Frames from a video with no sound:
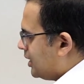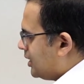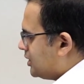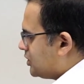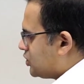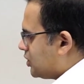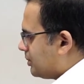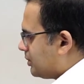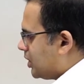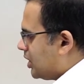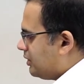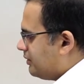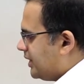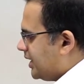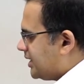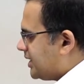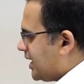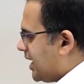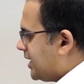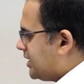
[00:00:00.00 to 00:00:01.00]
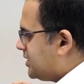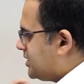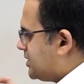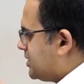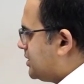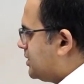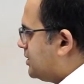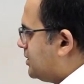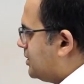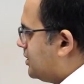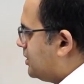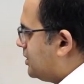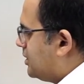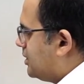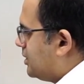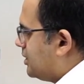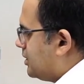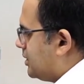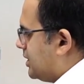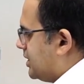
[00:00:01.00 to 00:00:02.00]
So I'm going to reattach
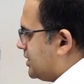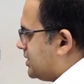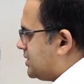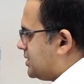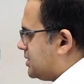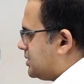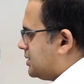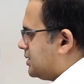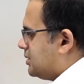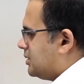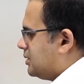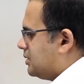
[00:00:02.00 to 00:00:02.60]
this